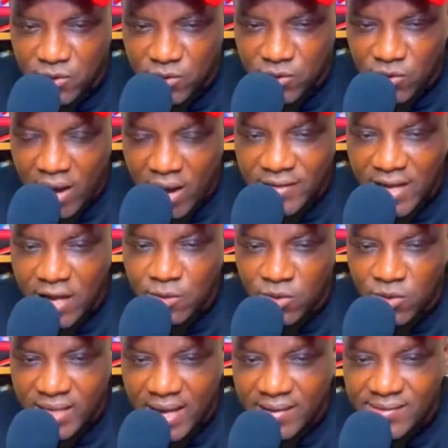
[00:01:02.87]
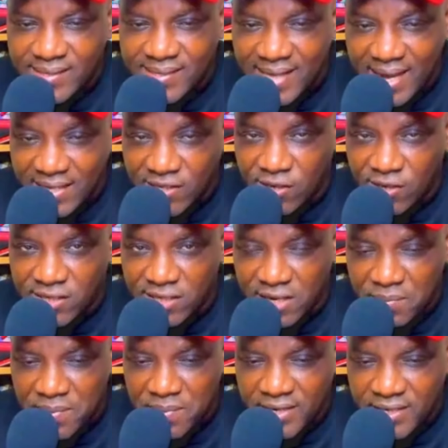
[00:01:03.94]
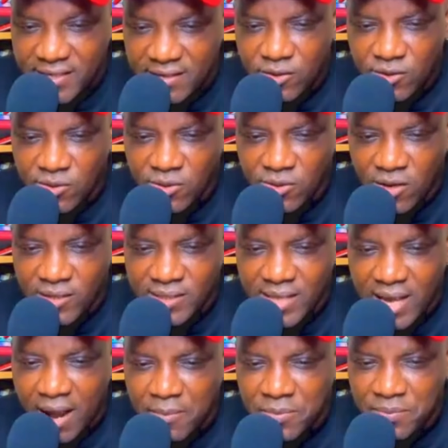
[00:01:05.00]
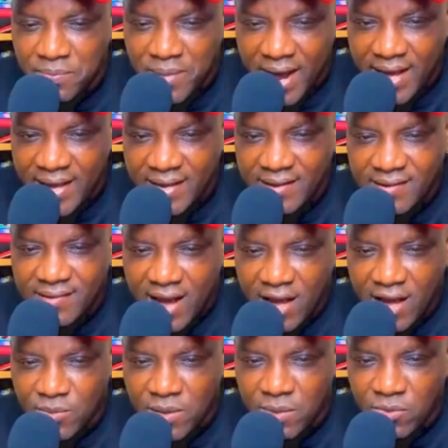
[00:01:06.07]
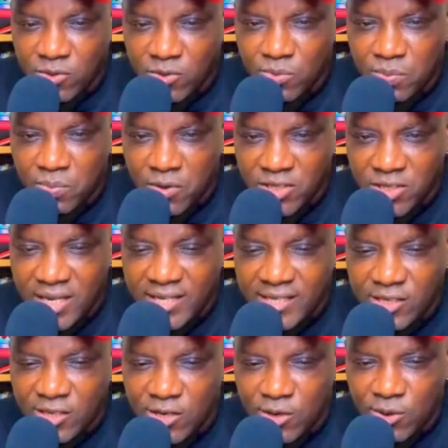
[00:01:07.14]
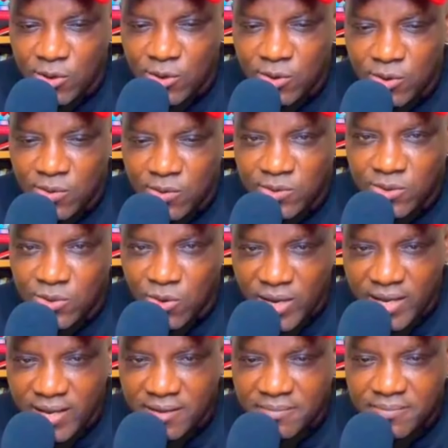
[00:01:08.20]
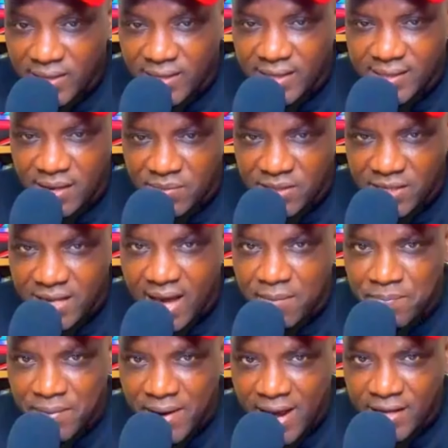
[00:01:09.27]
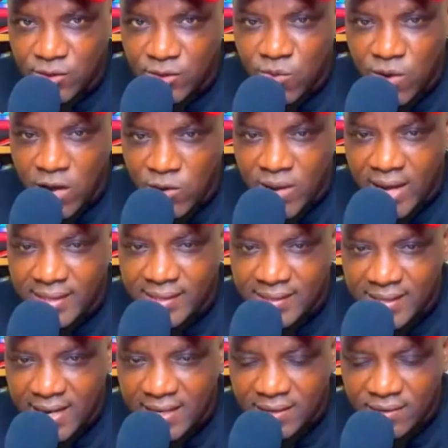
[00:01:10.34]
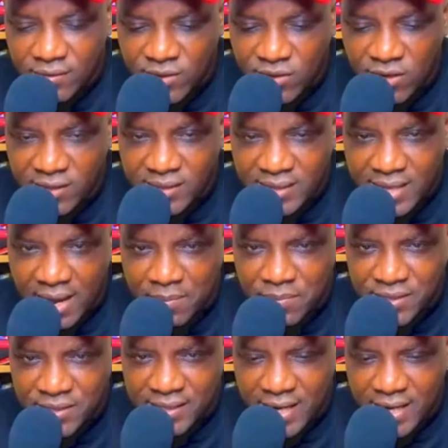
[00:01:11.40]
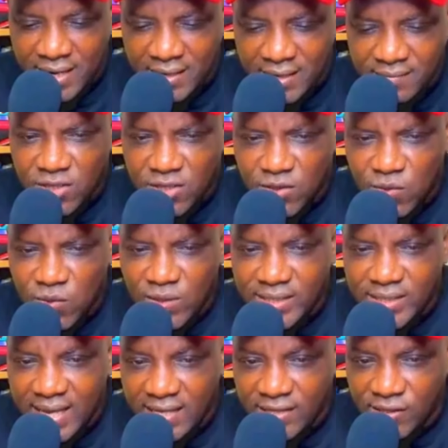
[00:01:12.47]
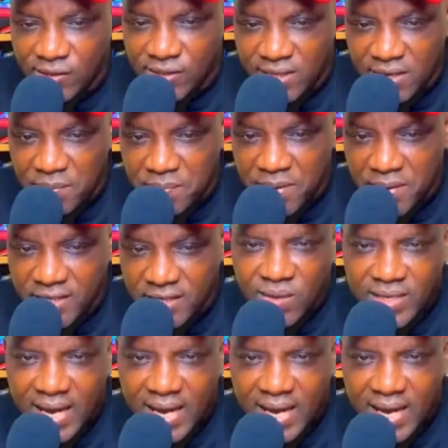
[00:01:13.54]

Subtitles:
So after you must have set your slippage, you just tap buy and you'll be able to purchase your token. The same thing applies to when you are selling. You just tap sell. You will set your slippage.